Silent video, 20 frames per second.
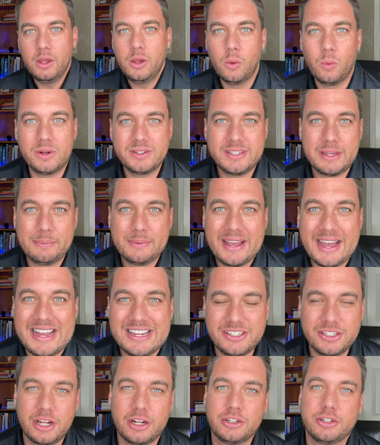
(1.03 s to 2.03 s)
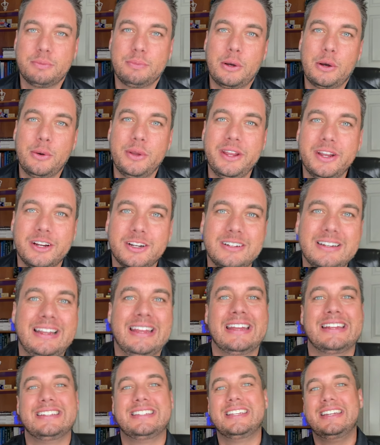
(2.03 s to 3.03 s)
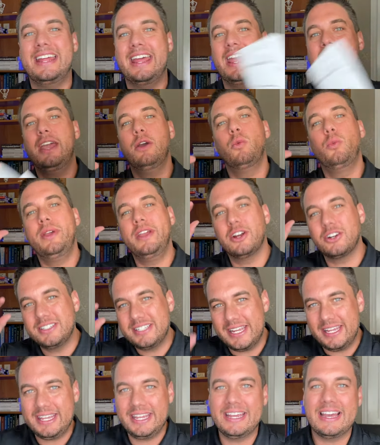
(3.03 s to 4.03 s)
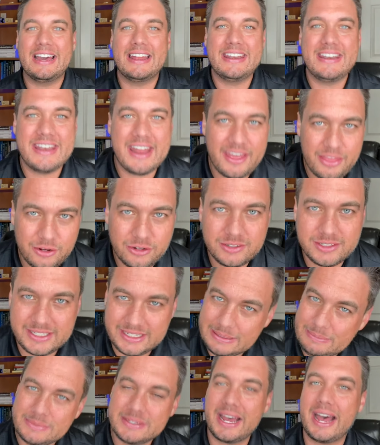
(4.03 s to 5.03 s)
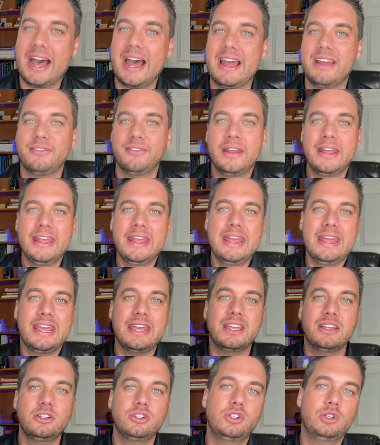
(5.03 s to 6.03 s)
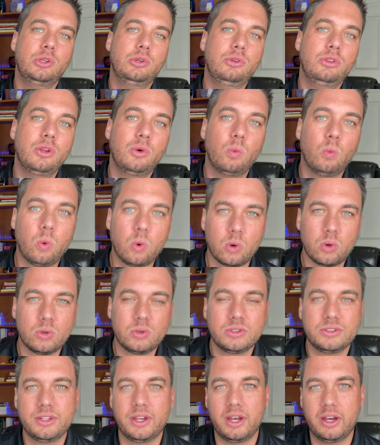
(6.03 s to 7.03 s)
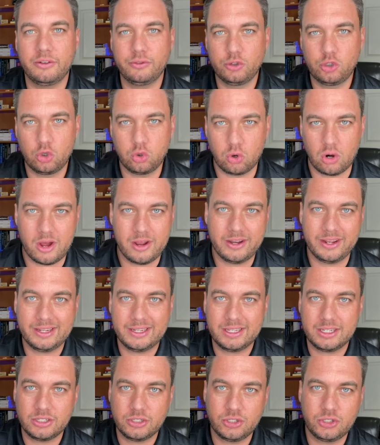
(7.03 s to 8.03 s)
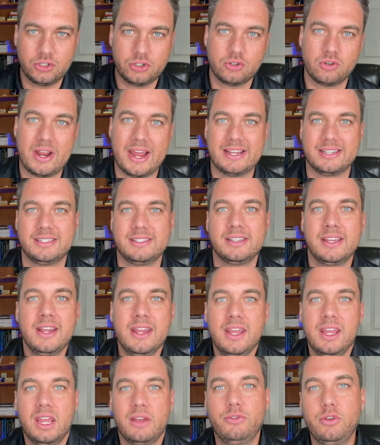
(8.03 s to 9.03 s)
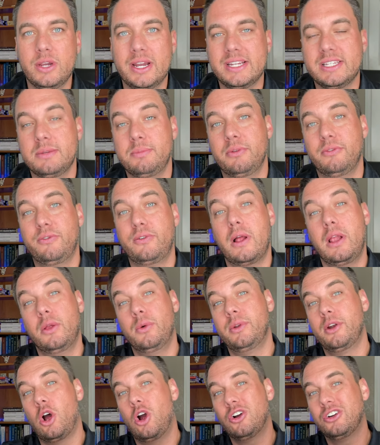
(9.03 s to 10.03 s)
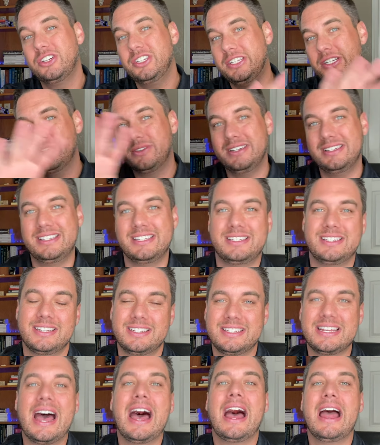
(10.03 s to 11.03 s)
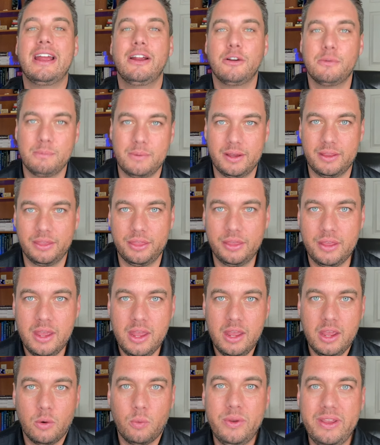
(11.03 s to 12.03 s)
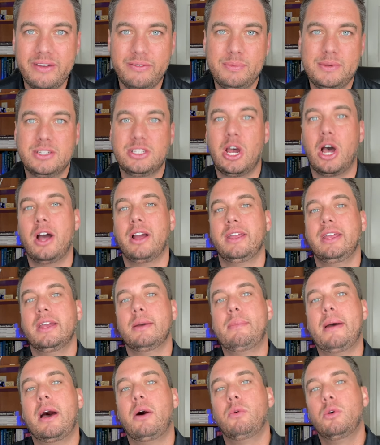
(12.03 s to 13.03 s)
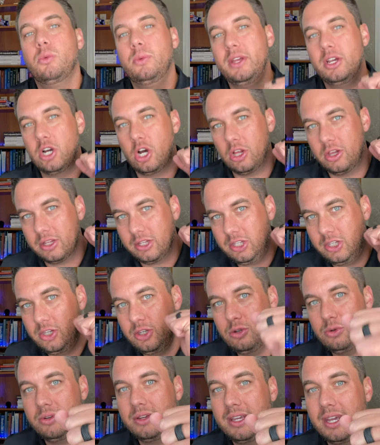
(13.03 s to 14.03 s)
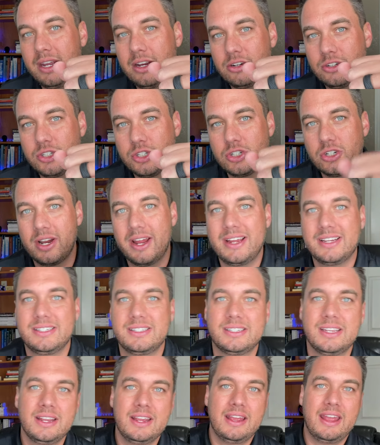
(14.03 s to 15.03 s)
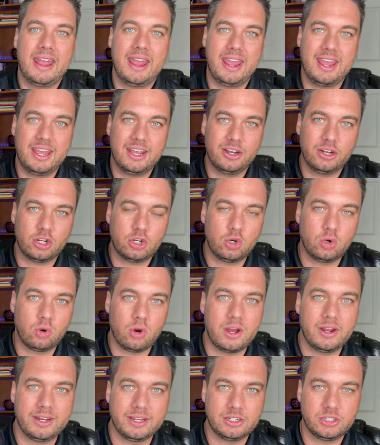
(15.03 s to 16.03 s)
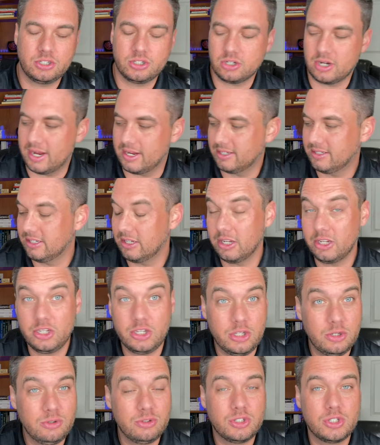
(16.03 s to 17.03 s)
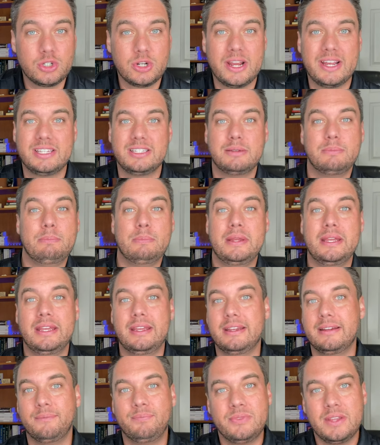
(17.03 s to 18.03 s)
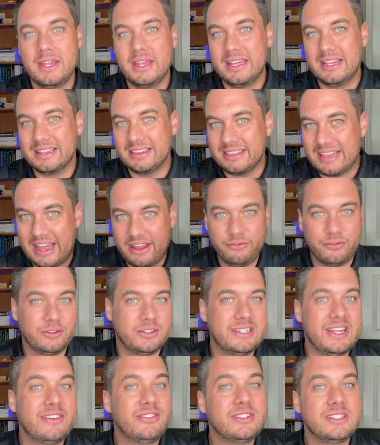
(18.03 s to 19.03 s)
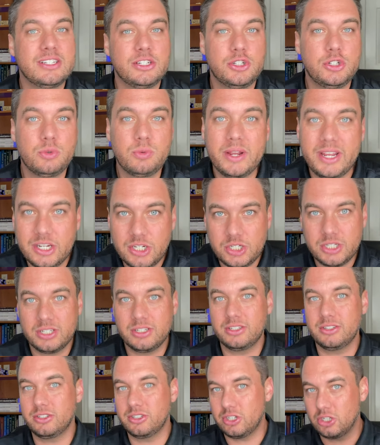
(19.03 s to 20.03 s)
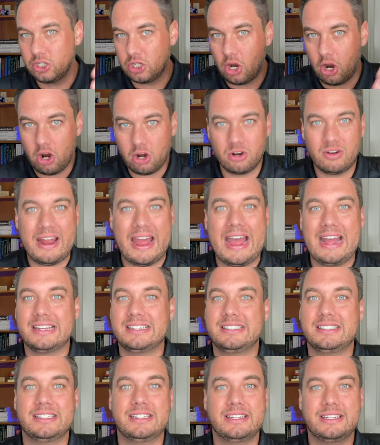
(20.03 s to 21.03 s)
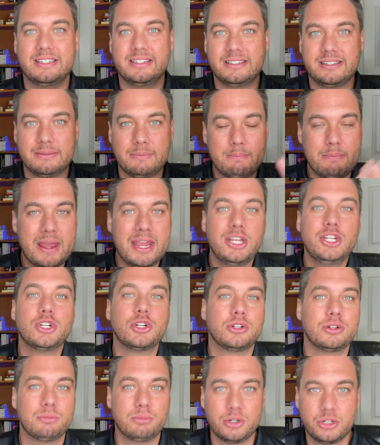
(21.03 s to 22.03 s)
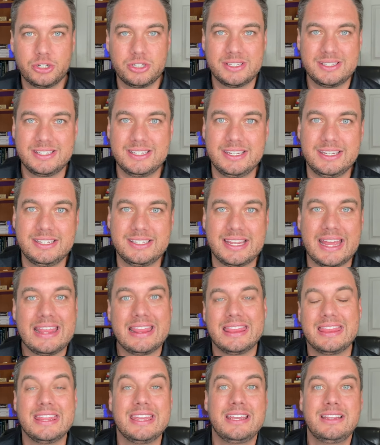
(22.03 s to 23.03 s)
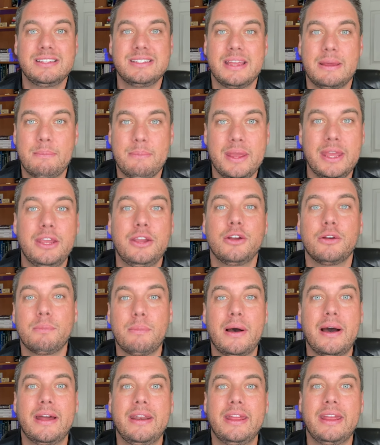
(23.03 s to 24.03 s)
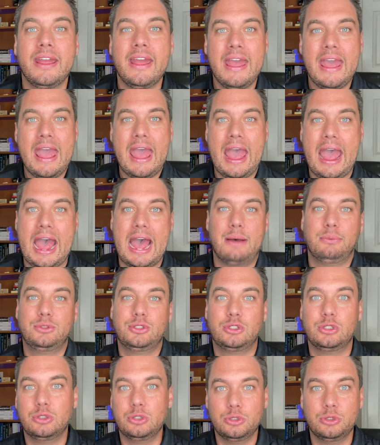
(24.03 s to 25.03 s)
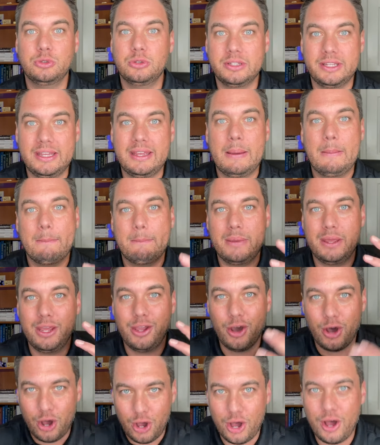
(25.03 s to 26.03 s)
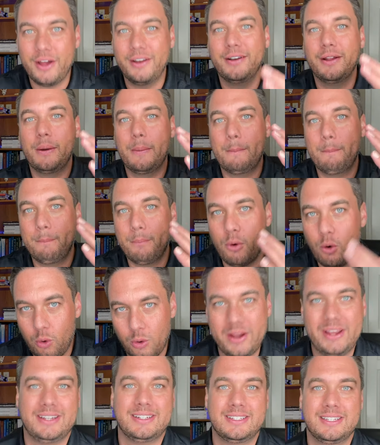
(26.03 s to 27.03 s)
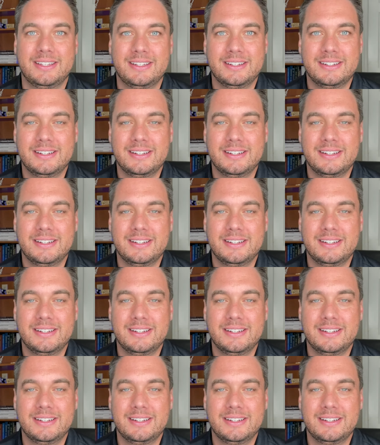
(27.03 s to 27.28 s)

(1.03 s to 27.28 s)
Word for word: What's up guys, Dr. Bo here, and today we are taking another deep dive into the world of chronic stress. If you guys have been following our series this entire month, we have been talking about what we call acute care stress and chronic stress. Acute stress being life or death situations, car accidents, major emergencies, and things that make your body absolutely be on point.